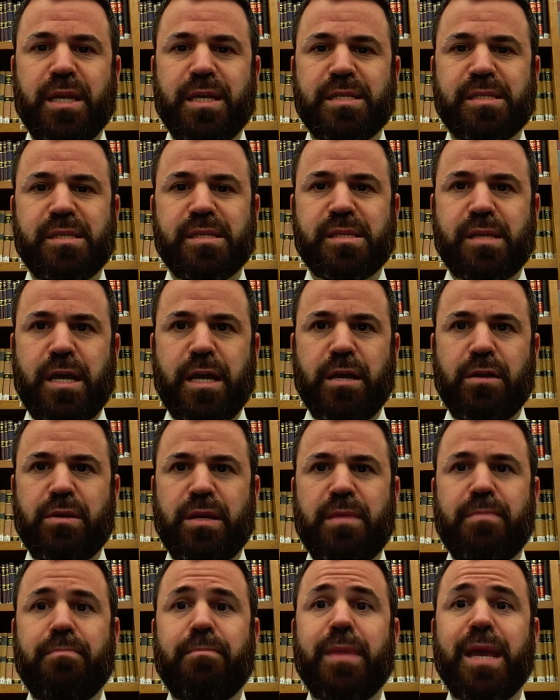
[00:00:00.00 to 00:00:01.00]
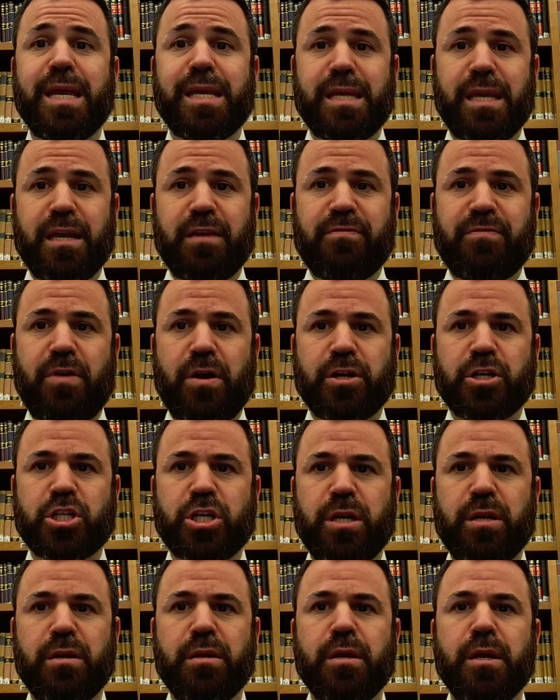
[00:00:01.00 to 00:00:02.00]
as desired and making it function.